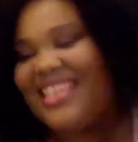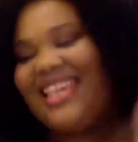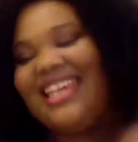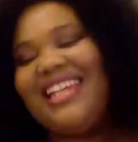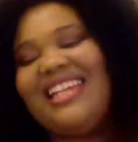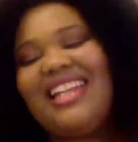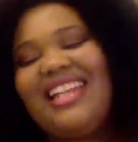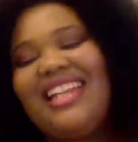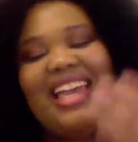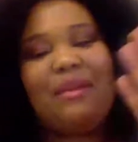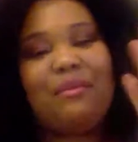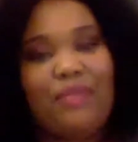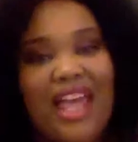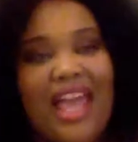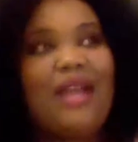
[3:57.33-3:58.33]
then,
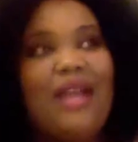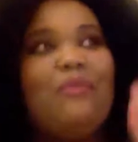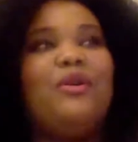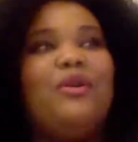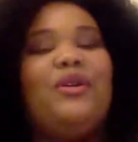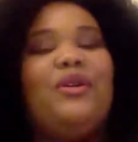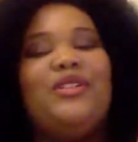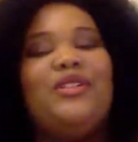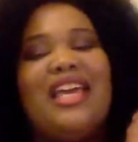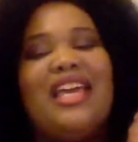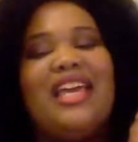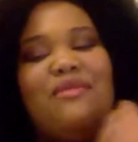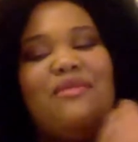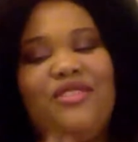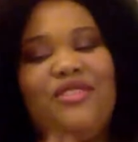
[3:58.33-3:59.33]
like, Black Bolt
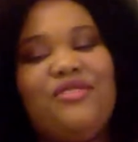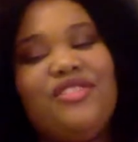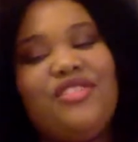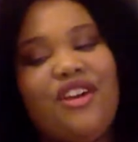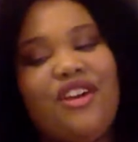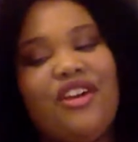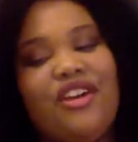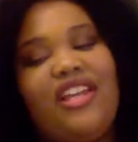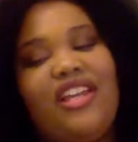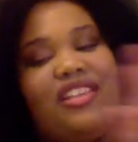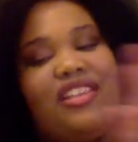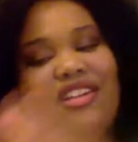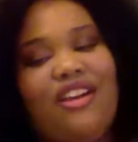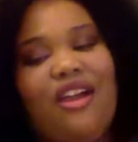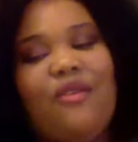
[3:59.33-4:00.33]
and Medusa talking in the
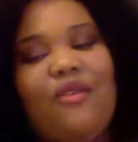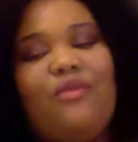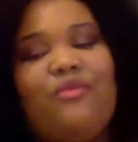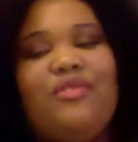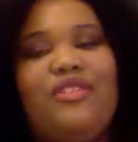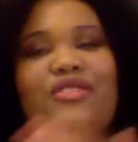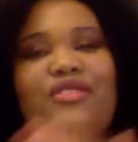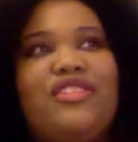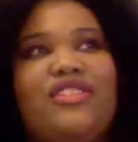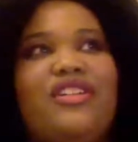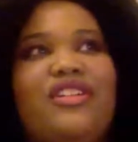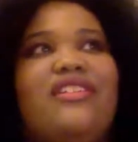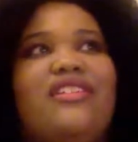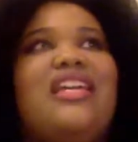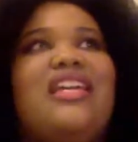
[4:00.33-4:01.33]
car where Medusa
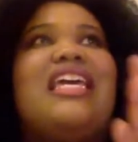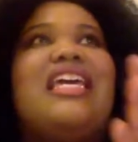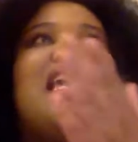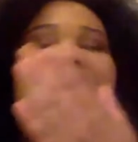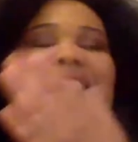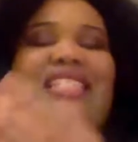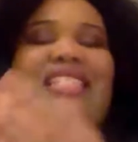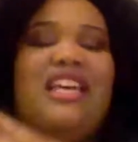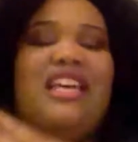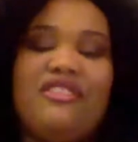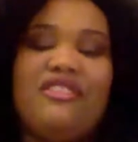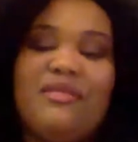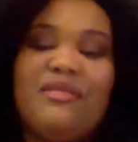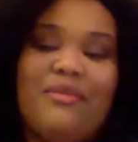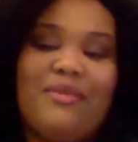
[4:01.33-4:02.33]
tells
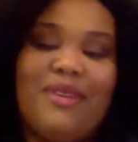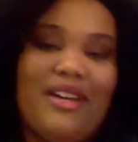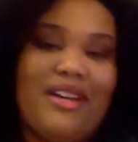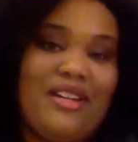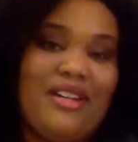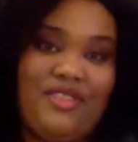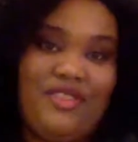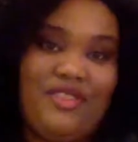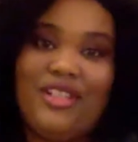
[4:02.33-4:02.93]
him about how she